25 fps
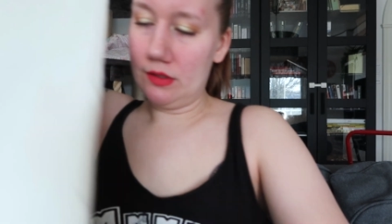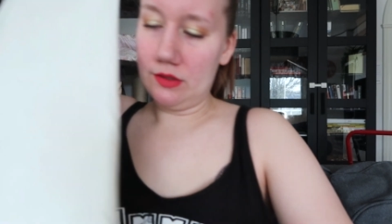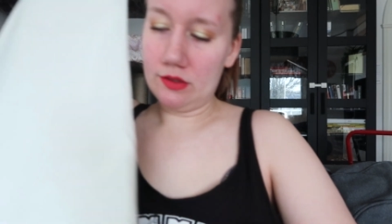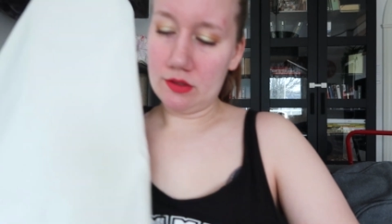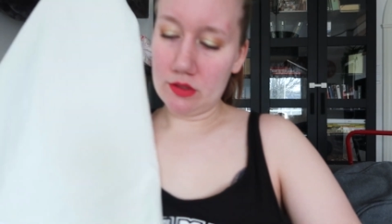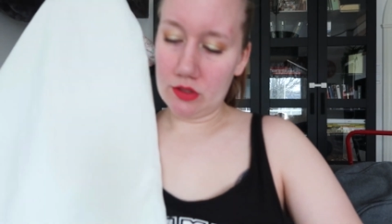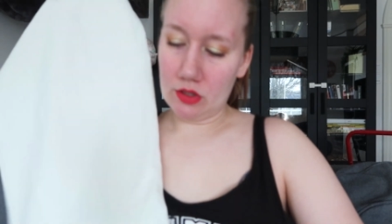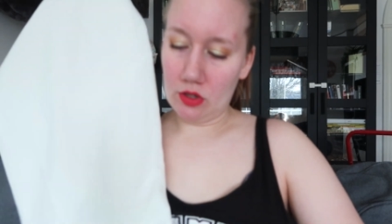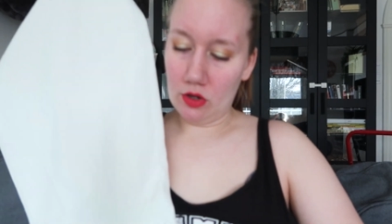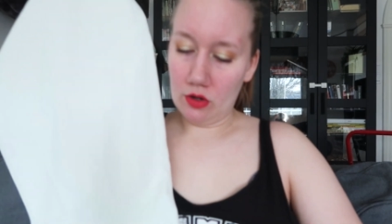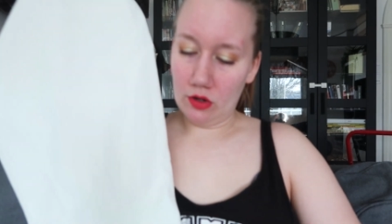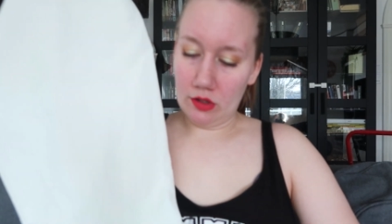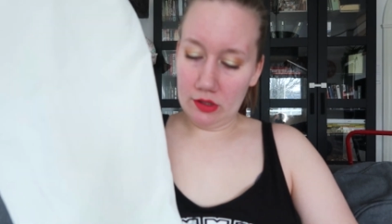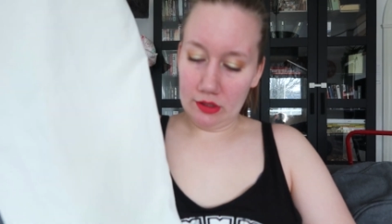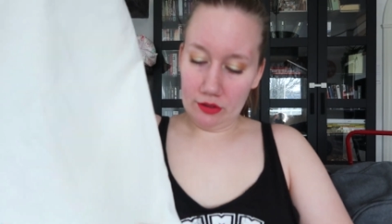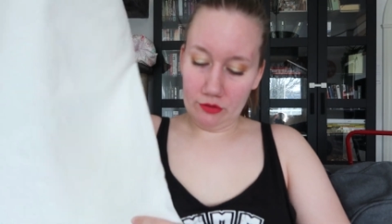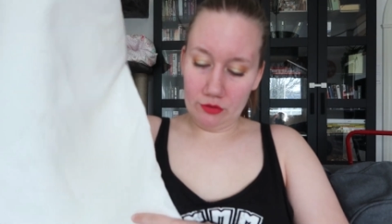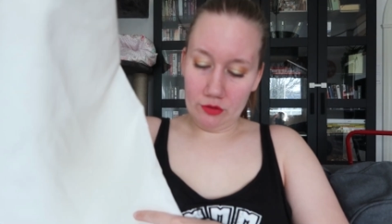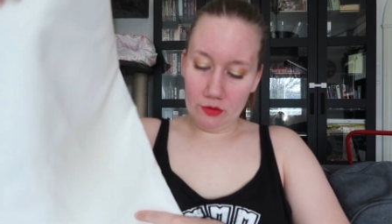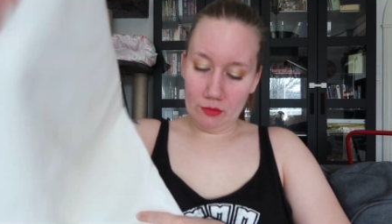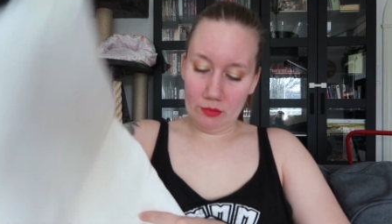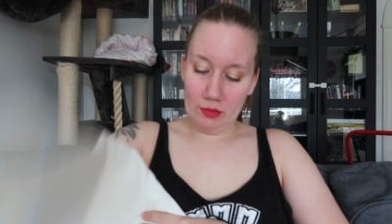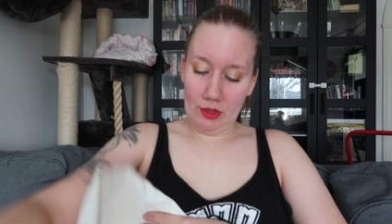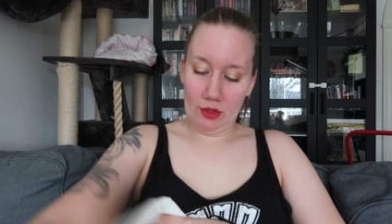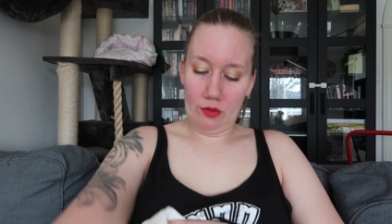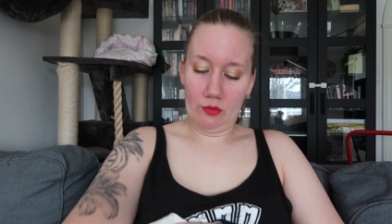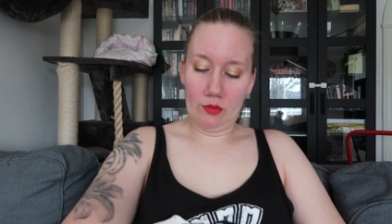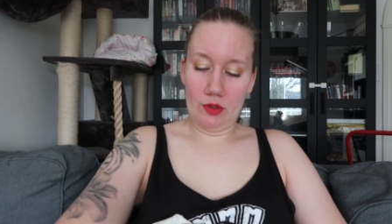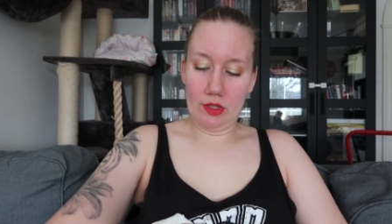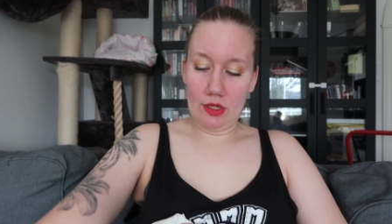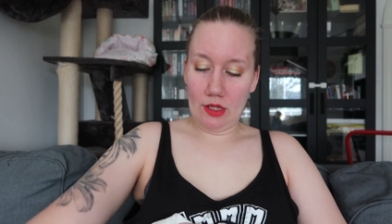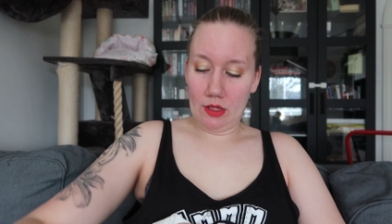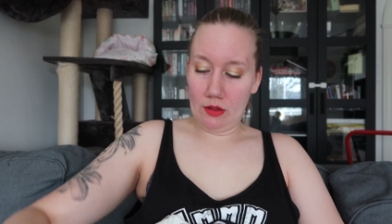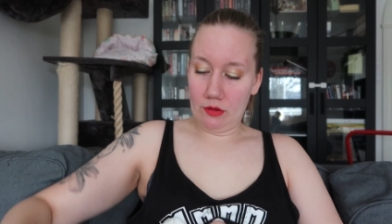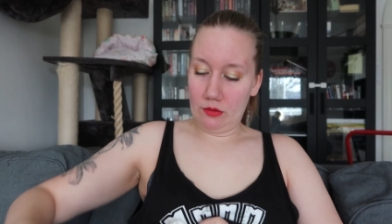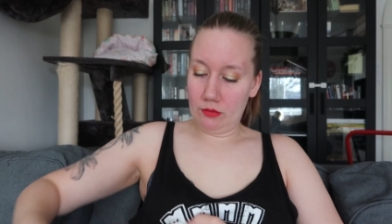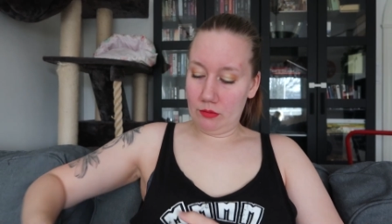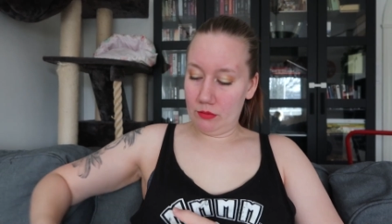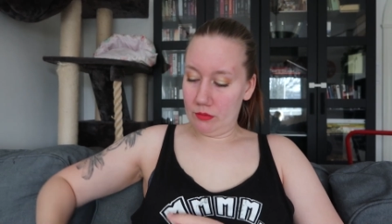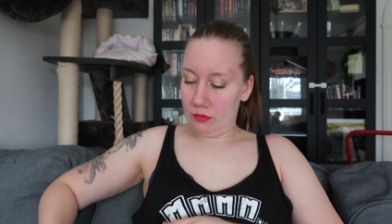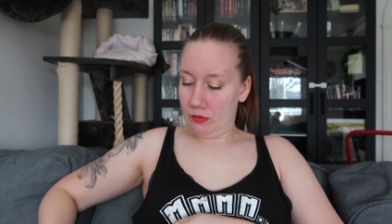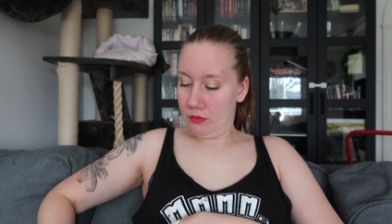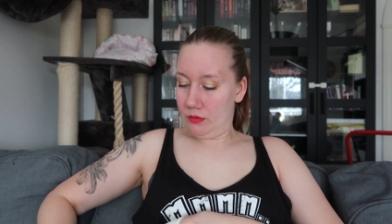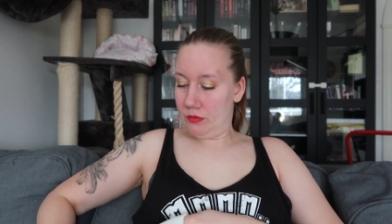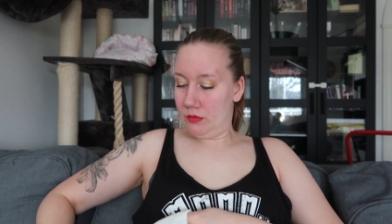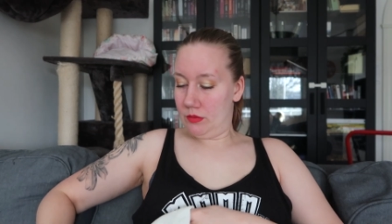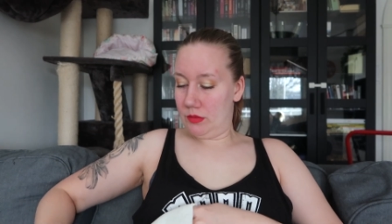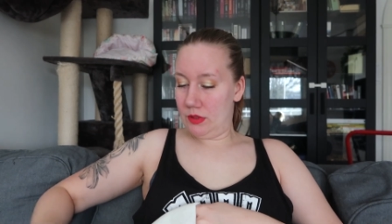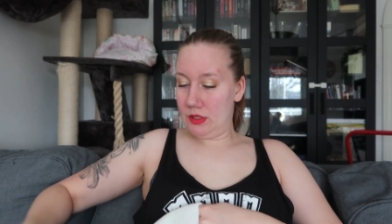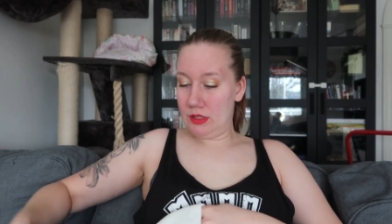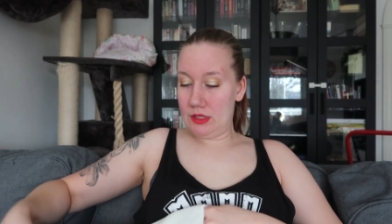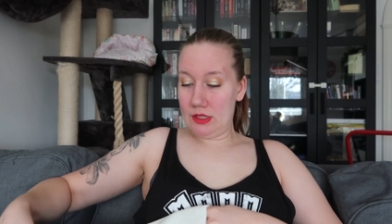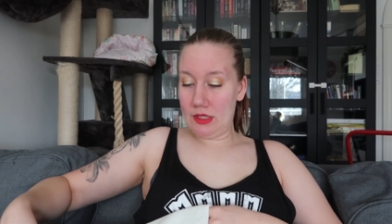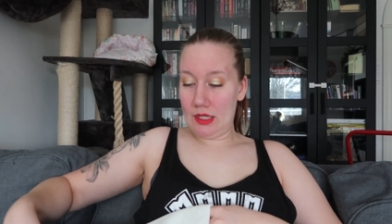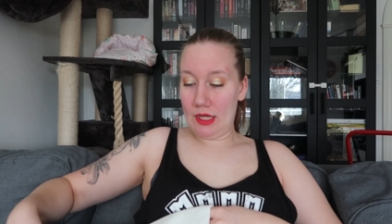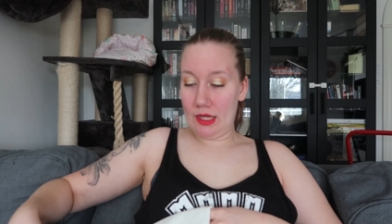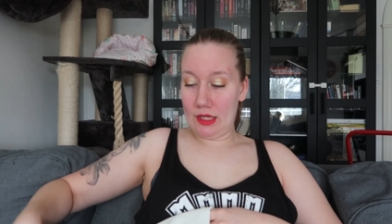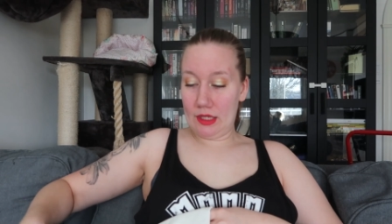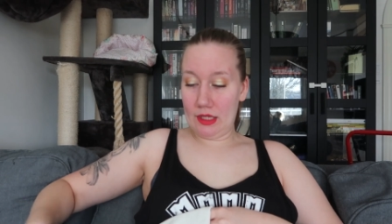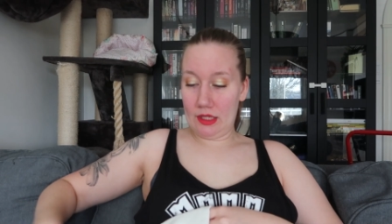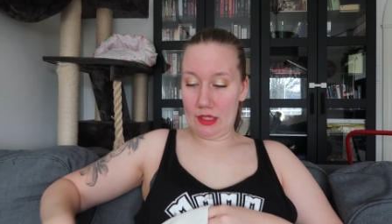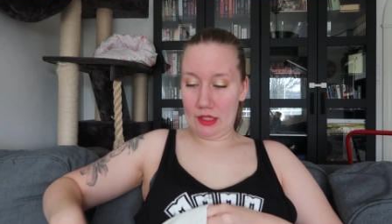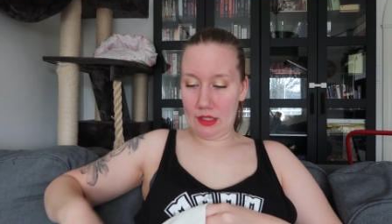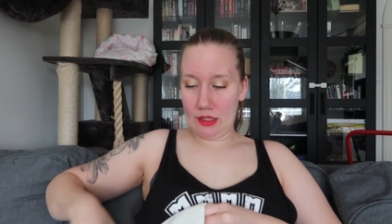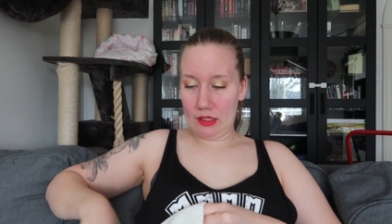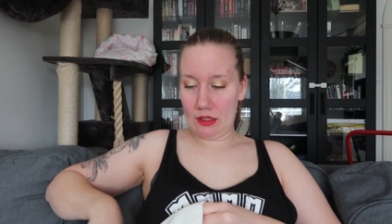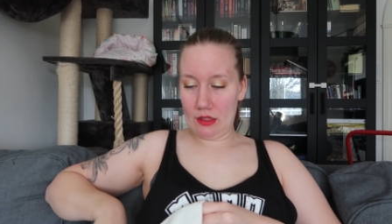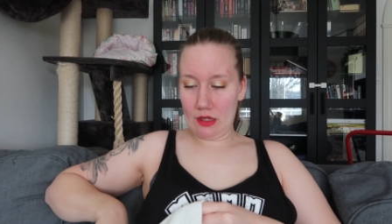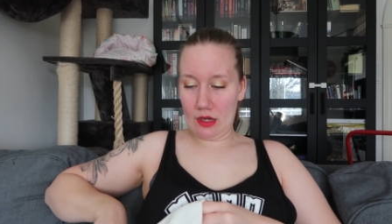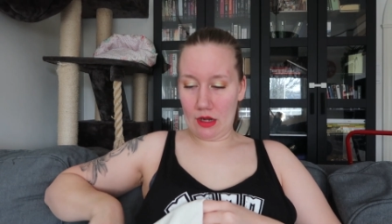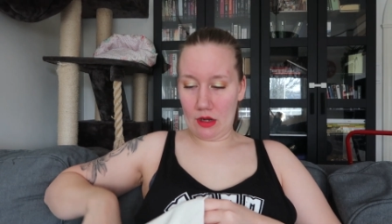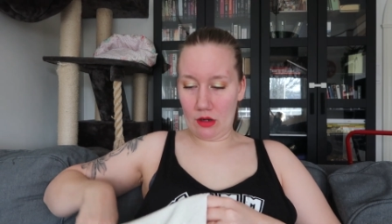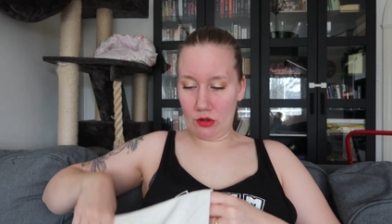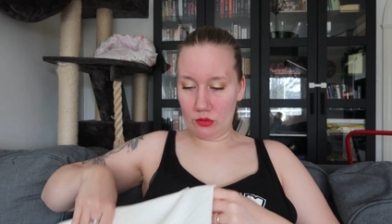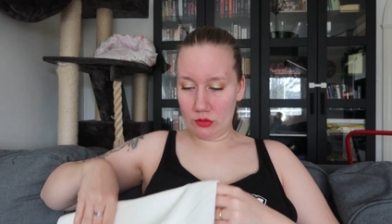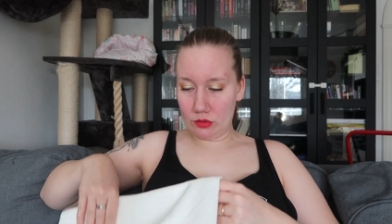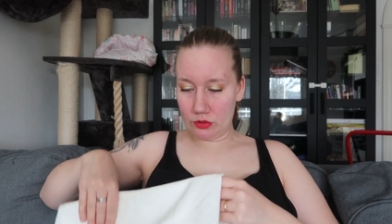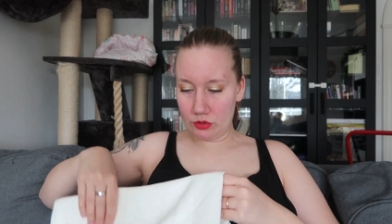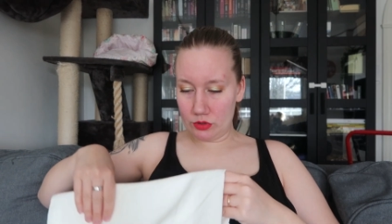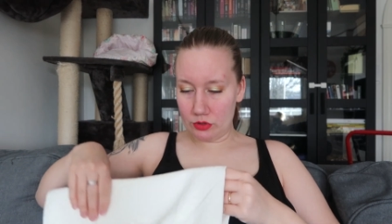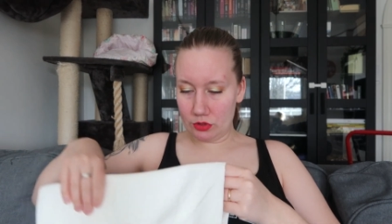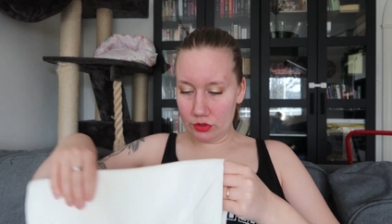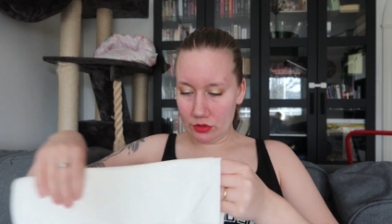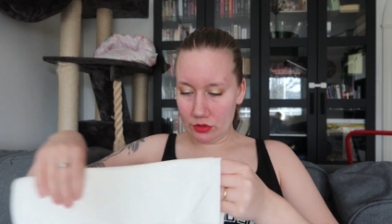is calling for me when I'm taking it out.